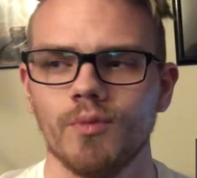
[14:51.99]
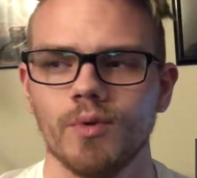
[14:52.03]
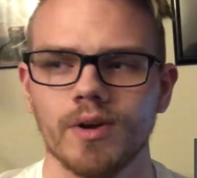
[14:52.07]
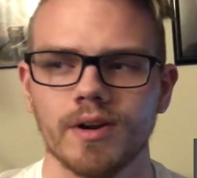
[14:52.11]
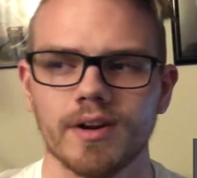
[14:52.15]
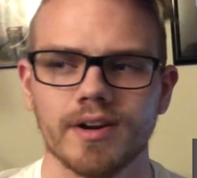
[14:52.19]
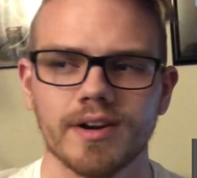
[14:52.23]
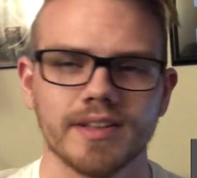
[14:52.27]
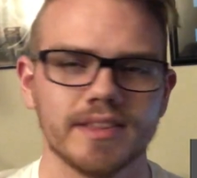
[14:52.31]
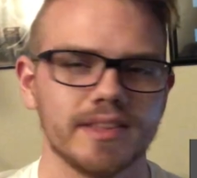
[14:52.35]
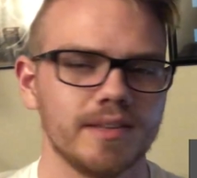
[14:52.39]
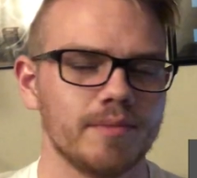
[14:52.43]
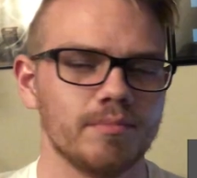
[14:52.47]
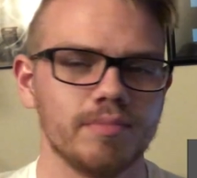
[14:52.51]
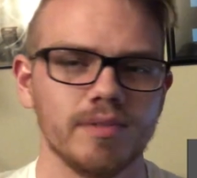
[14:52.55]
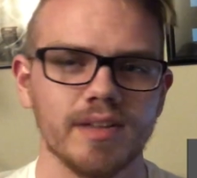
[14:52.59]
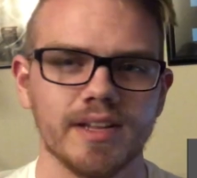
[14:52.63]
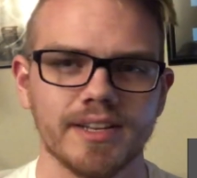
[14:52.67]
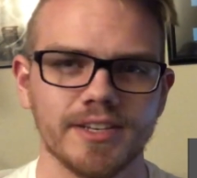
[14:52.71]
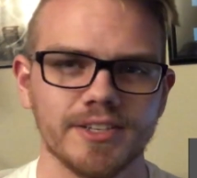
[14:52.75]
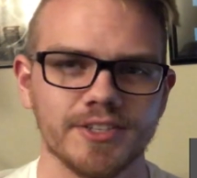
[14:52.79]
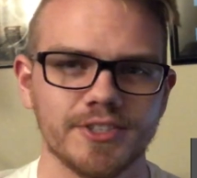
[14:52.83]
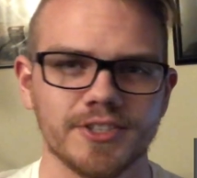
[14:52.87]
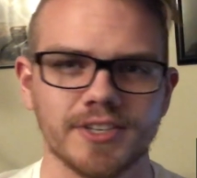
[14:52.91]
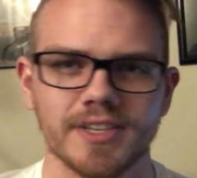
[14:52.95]
work on the
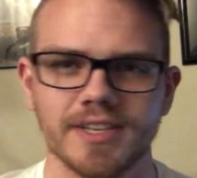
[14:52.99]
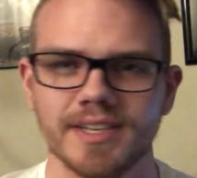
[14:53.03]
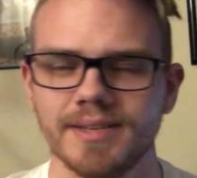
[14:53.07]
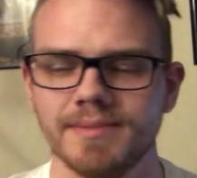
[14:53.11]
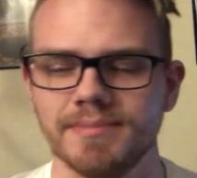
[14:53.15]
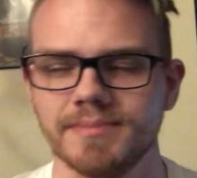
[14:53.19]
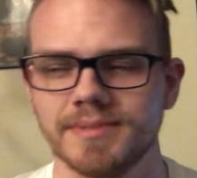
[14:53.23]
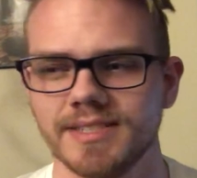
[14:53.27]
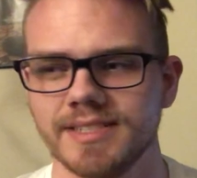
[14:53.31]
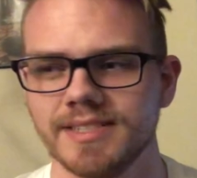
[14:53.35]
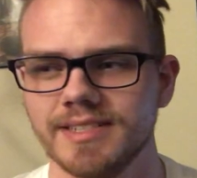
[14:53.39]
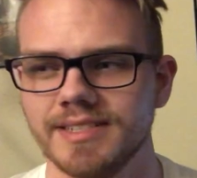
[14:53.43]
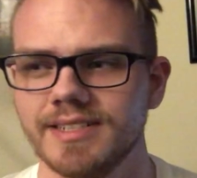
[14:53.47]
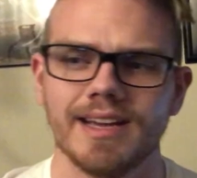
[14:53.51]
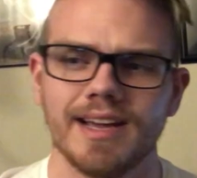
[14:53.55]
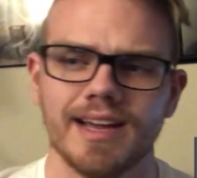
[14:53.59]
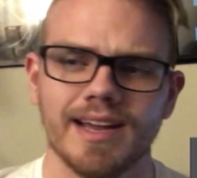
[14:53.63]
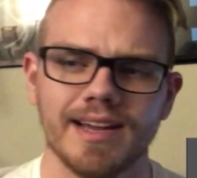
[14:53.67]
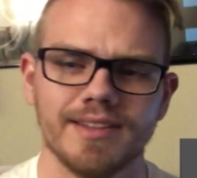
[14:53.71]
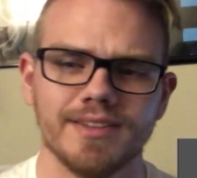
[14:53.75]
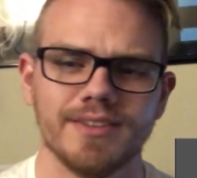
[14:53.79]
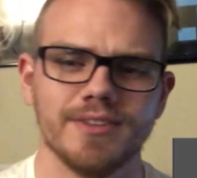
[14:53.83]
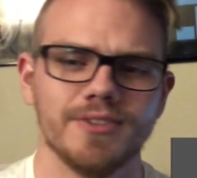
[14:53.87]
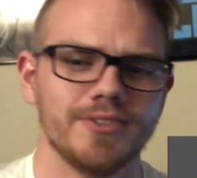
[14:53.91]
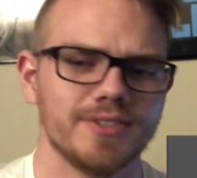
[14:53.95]
blend shapes and
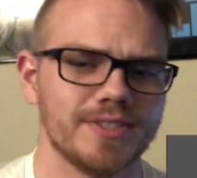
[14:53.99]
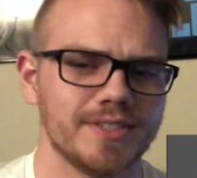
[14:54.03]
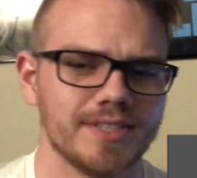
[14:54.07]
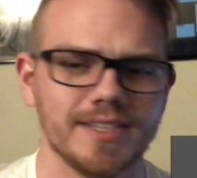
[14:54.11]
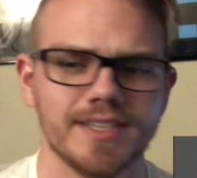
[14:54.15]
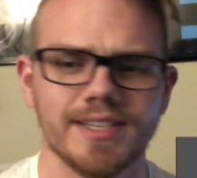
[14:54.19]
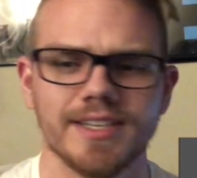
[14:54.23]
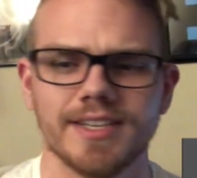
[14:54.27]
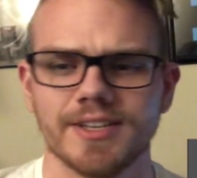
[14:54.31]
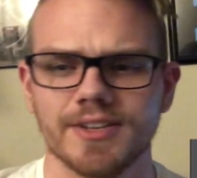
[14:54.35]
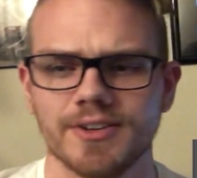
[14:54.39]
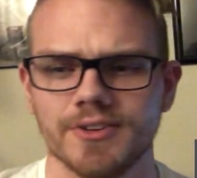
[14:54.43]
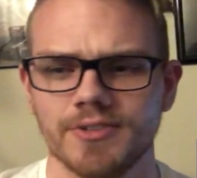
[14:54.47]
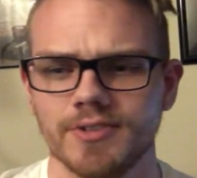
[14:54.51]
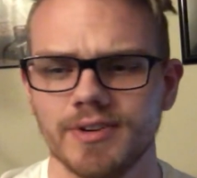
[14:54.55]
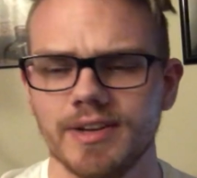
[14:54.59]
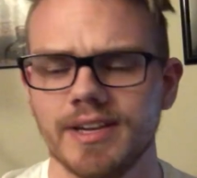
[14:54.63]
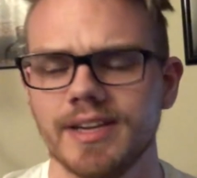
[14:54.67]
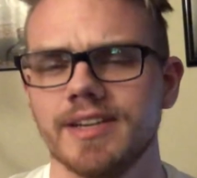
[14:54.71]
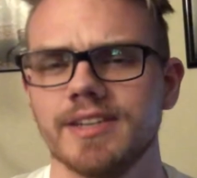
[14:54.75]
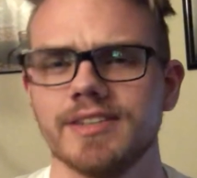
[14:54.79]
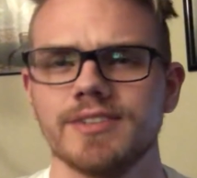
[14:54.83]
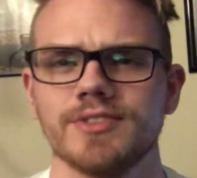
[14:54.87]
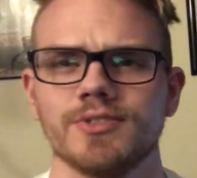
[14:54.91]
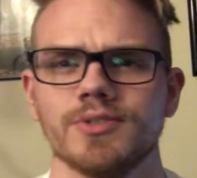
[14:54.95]
add those in and
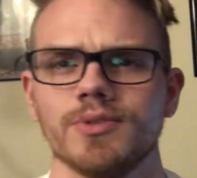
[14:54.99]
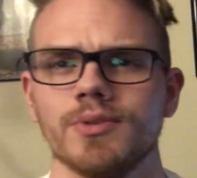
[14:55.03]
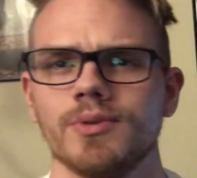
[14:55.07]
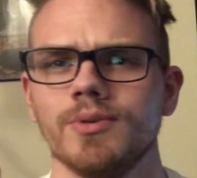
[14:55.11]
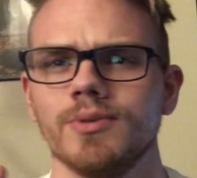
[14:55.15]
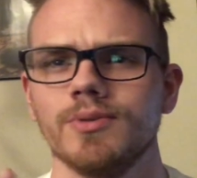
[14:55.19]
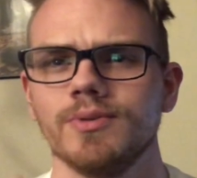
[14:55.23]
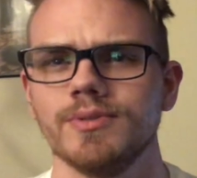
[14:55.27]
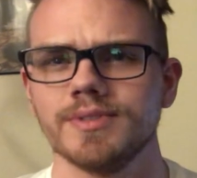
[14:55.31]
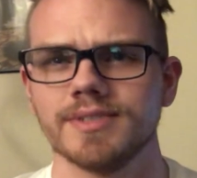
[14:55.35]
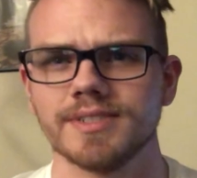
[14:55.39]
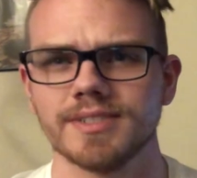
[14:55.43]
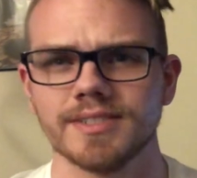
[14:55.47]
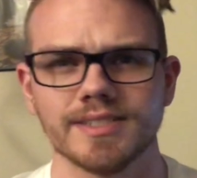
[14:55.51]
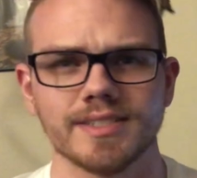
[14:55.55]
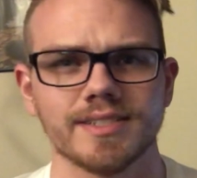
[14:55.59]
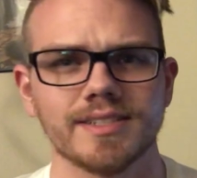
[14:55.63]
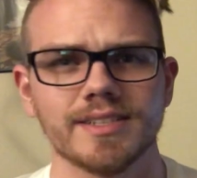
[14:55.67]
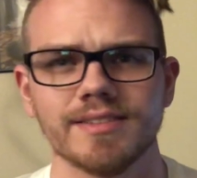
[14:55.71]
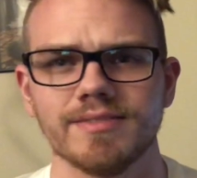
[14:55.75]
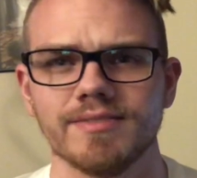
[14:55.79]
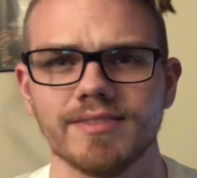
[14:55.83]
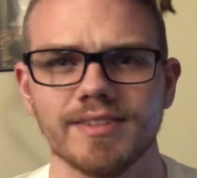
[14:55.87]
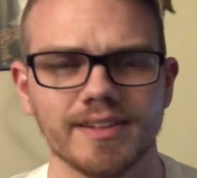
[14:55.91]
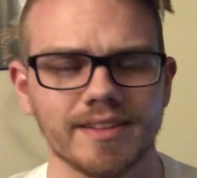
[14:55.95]
create controls and
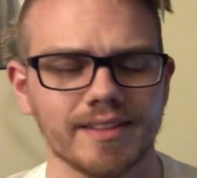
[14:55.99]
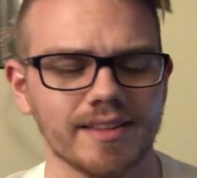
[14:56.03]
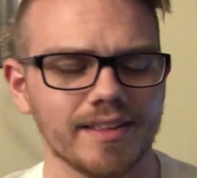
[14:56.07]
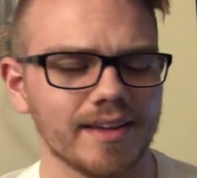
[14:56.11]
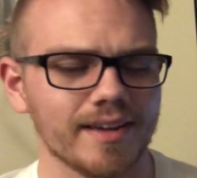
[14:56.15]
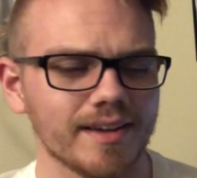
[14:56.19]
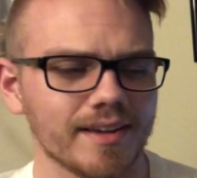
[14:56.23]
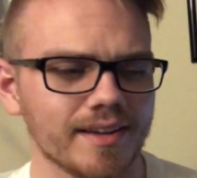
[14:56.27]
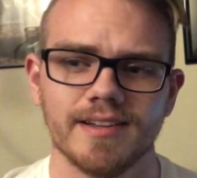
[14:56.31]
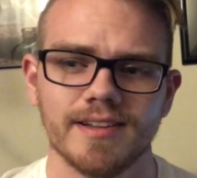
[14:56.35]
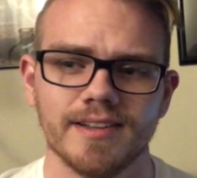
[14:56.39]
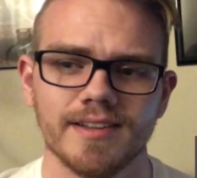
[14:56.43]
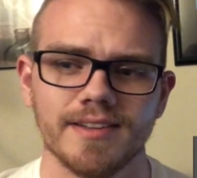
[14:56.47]
stuff like that.